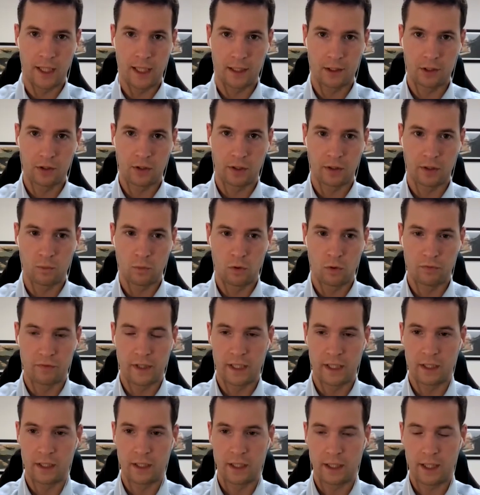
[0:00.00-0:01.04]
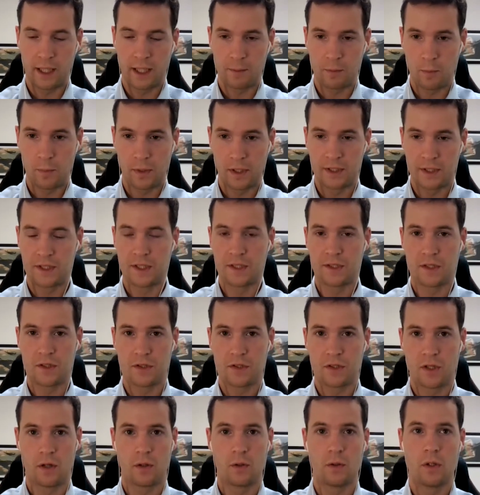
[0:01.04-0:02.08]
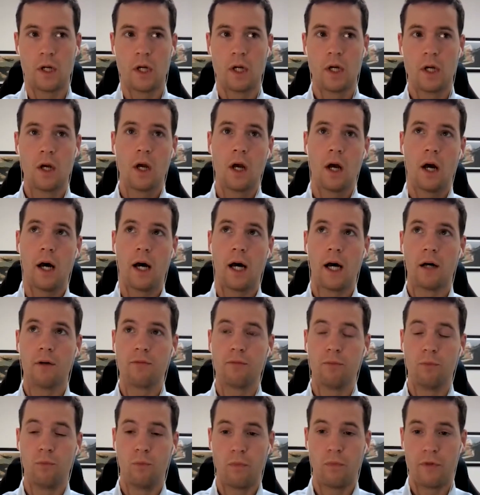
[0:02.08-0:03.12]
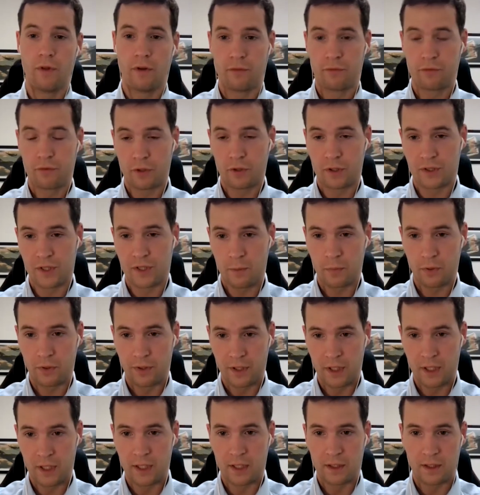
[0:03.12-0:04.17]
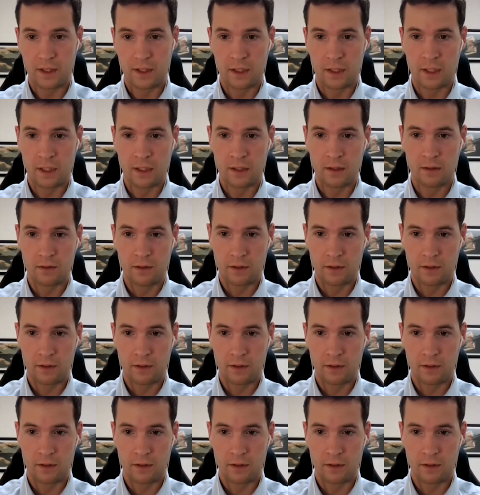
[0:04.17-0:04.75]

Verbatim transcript: electronic warfare capabilities. And so, for example, the